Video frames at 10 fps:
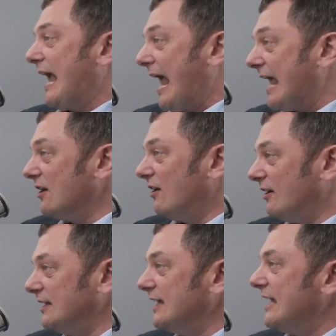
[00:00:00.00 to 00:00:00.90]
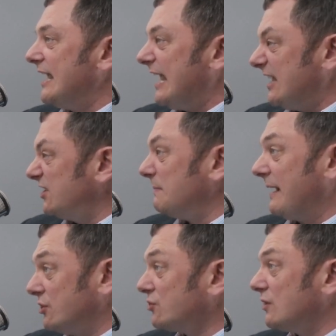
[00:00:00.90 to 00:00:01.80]
AI into the
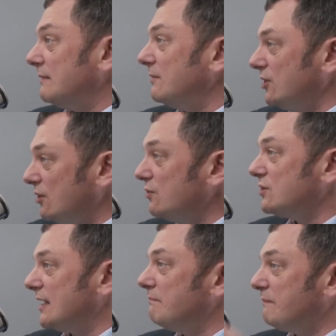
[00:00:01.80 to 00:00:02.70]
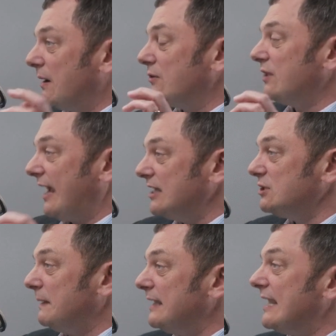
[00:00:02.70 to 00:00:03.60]
mainstream using both
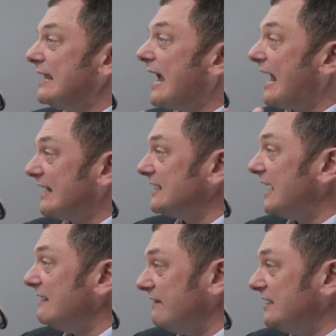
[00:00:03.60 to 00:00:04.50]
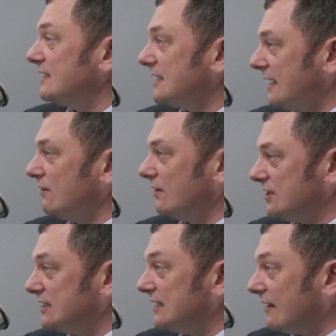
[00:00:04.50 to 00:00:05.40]
HPE and NVIDIA
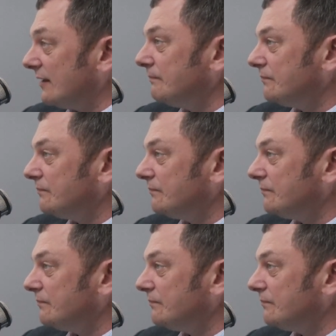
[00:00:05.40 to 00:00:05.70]
technology together.